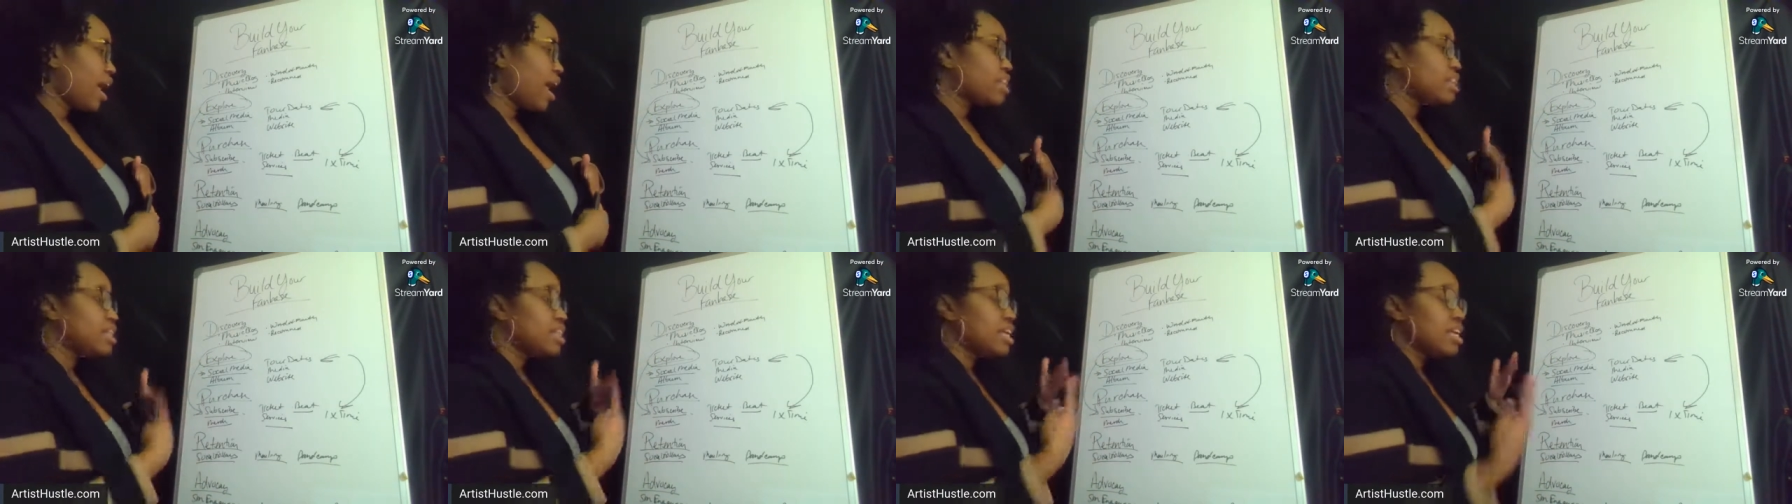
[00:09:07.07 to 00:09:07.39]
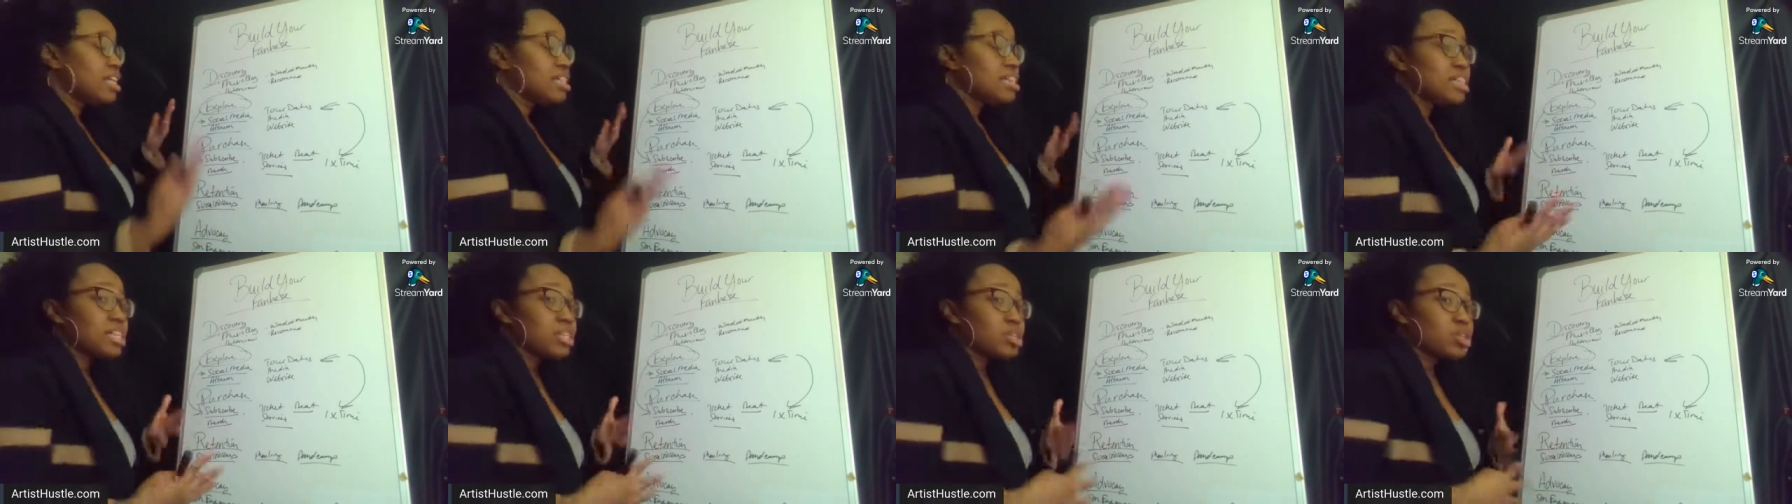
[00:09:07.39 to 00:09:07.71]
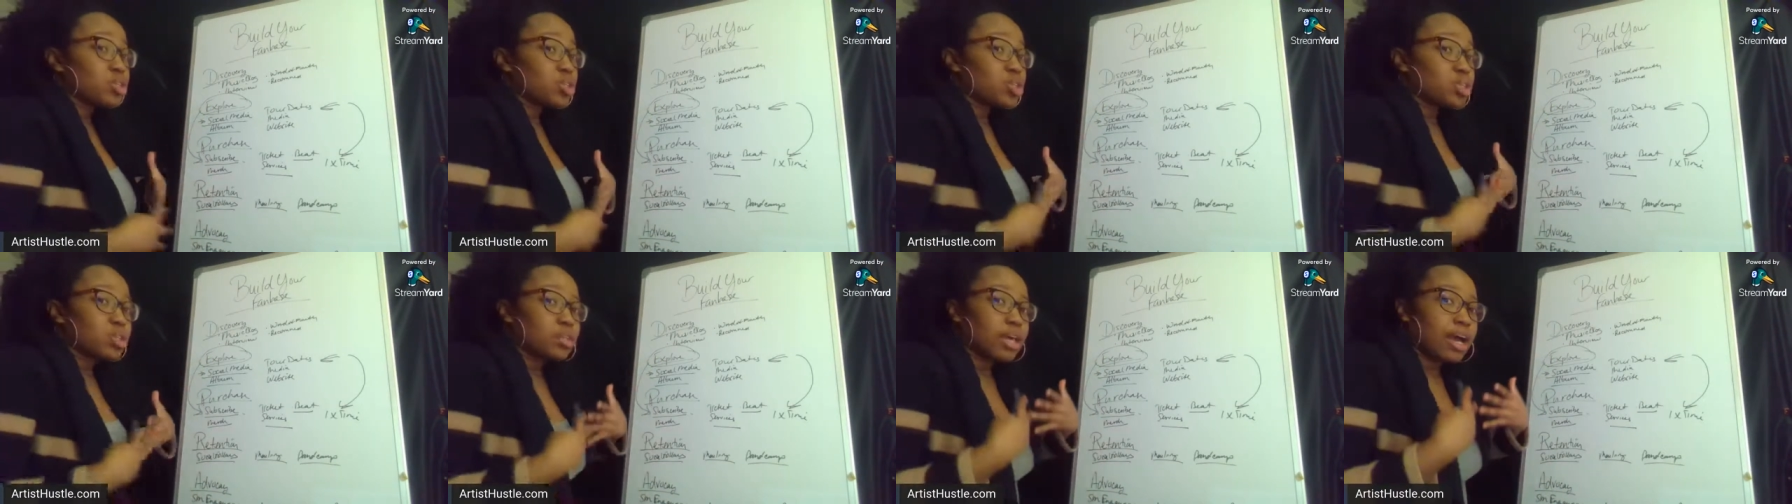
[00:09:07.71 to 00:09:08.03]
and then
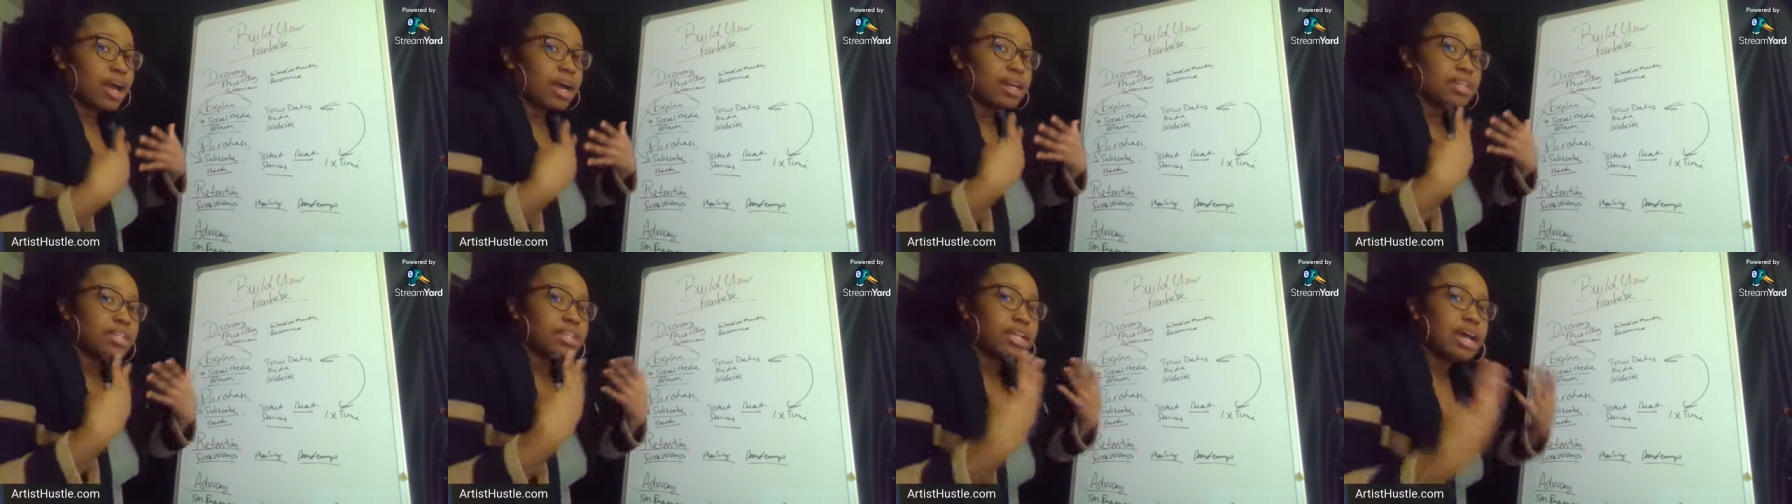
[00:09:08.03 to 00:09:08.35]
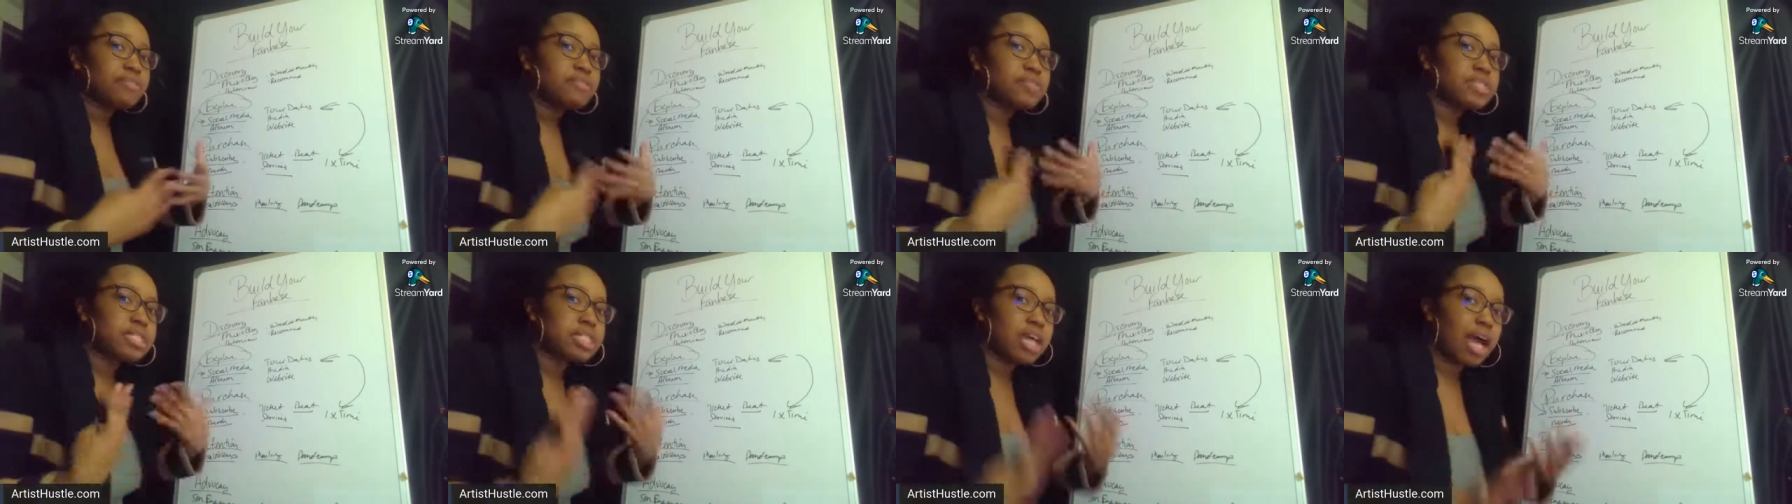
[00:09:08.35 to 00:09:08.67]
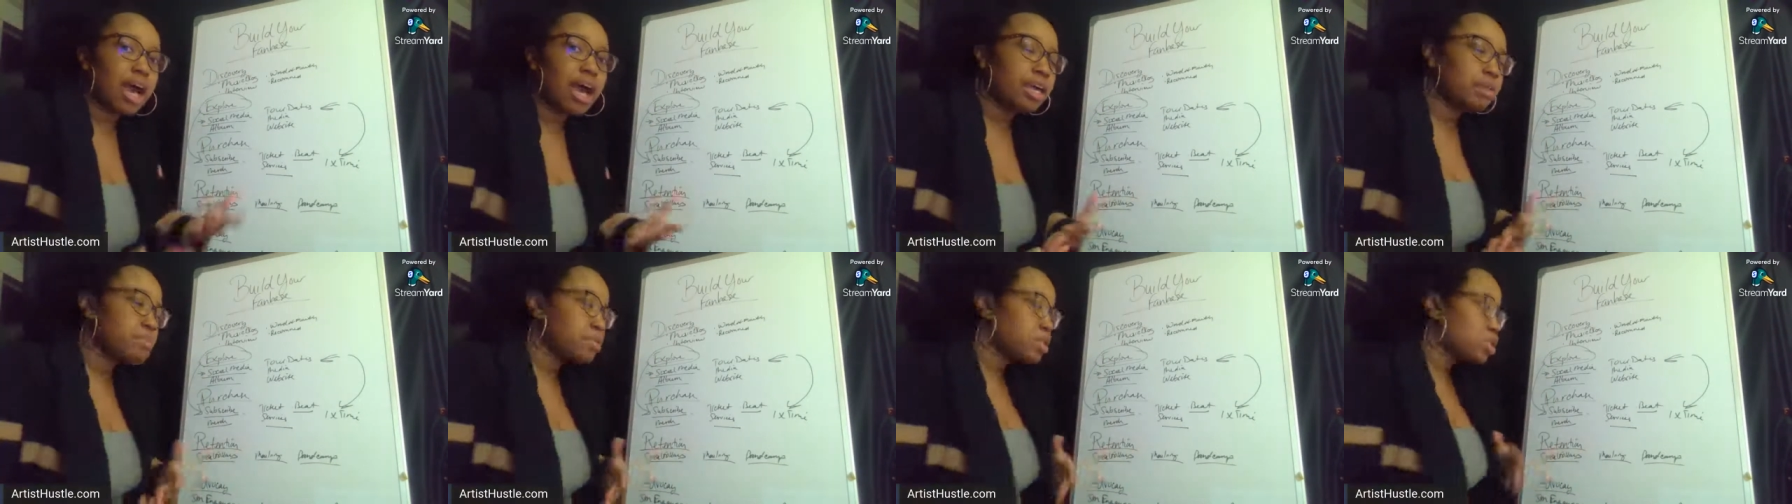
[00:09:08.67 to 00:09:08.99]
enough
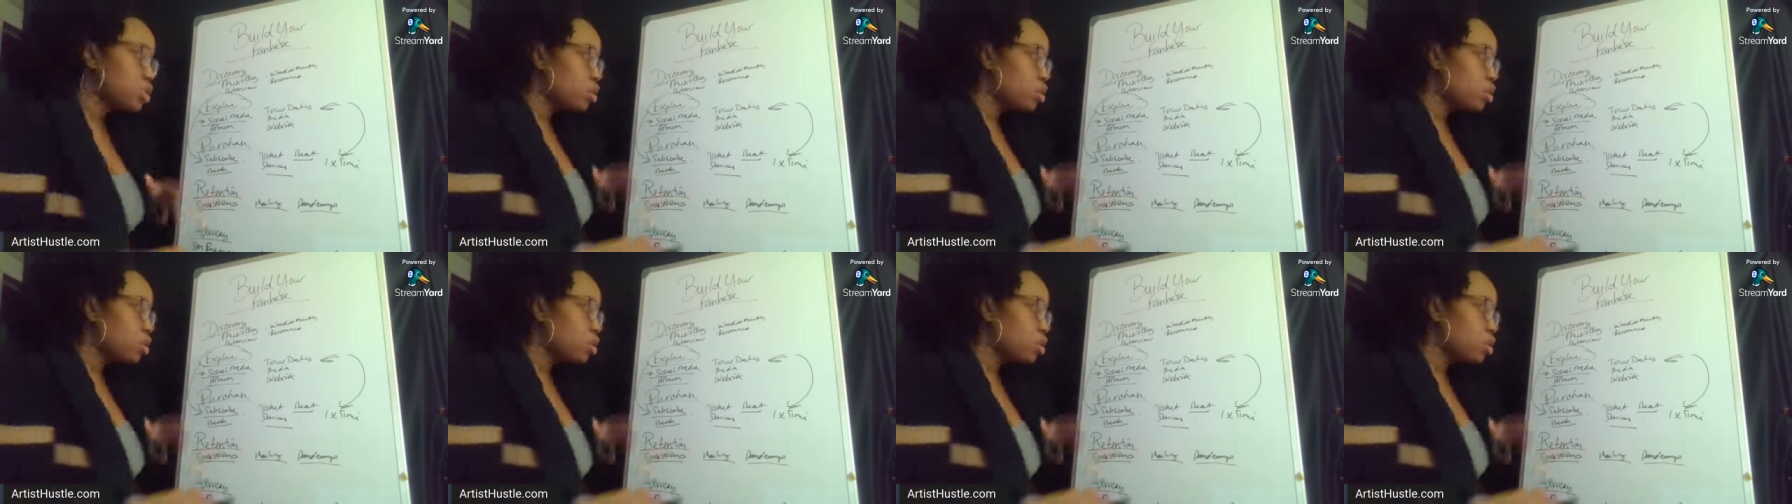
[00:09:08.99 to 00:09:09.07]
time.